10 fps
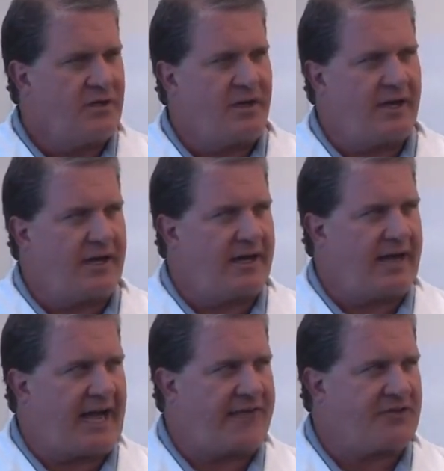
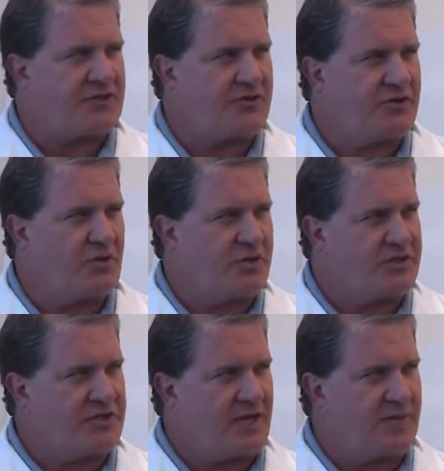half a screw
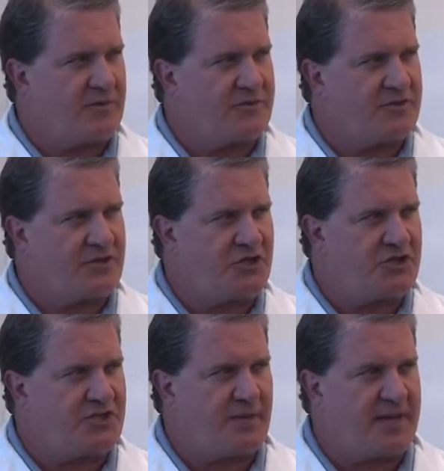with a couple
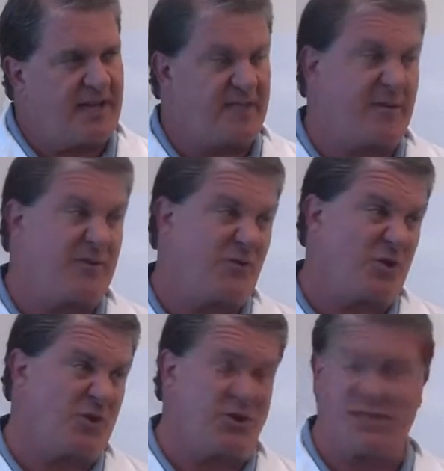sutures coming out, sometimes
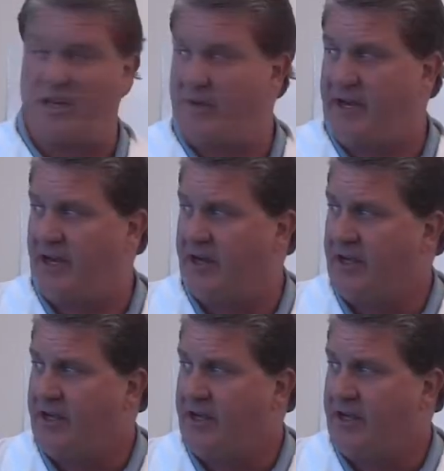4 sutures coming out.